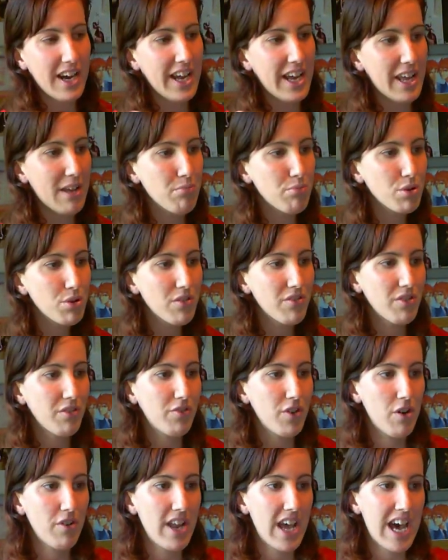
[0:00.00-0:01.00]
improve the
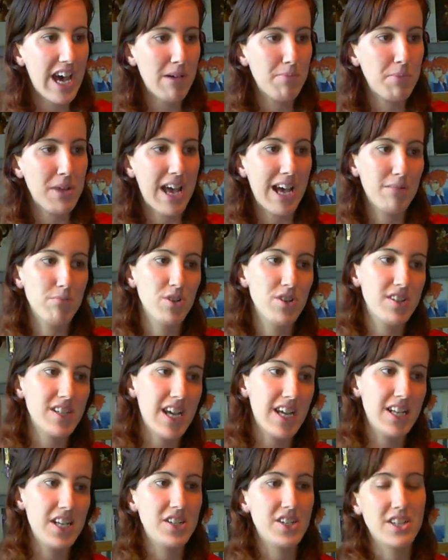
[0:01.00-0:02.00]
phone app, add more
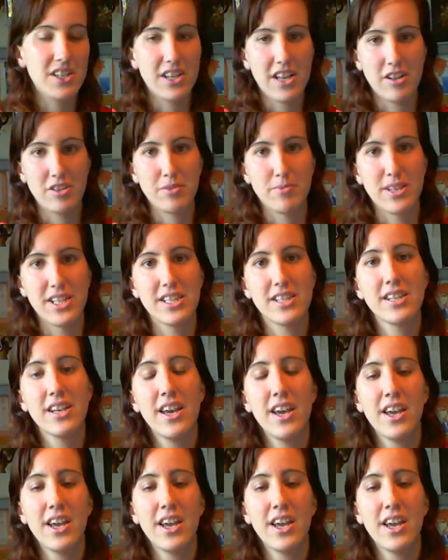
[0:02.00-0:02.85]
signage and announcements.